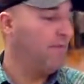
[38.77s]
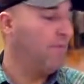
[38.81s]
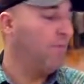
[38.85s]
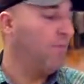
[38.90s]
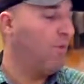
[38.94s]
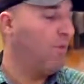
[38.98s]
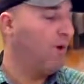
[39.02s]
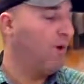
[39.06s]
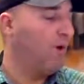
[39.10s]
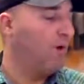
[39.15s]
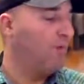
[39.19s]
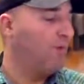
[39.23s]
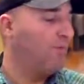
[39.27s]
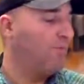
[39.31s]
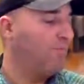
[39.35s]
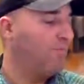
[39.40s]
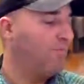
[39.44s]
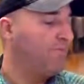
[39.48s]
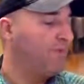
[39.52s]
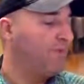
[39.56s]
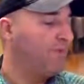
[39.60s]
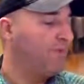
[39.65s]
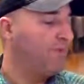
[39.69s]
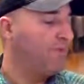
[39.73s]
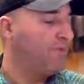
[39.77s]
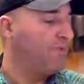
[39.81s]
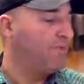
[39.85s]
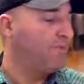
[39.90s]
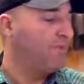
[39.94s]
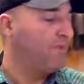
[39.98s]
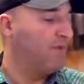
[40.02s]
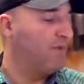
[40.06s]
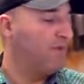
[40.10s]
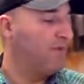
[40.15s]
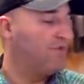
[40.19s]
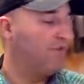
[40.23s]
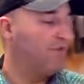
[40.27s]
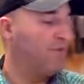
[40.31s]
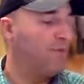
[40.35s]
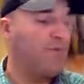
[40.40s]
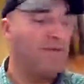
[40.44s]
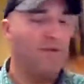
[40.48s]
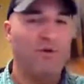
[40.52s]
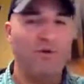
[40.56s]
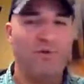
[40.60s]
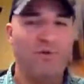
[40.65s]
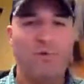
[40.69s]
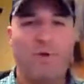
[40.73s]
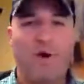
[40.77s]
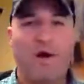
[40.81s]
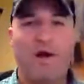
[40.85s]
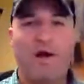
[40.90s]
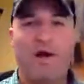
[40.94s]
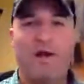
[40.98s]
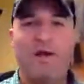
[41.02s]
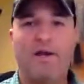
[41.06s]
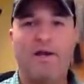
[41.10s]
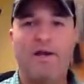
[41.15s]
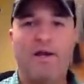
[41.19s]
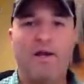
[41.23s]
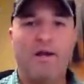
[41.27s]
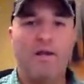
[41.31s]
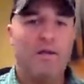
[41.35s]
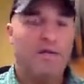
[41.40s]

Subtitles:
one, which is brainstorming your why.